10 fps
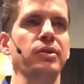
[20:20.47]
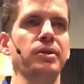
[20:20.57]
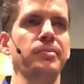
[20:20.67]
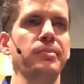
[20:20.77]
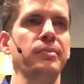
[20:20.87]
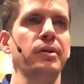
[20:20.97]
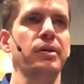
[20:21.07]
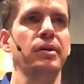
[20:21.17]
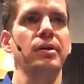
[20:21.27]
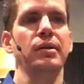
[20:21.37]
him.
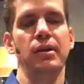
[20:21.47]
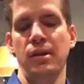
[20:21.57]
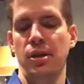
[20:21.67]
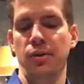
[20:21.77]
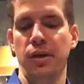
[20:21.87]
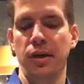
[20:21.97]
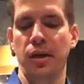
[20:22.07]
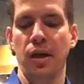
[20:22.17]
Okay.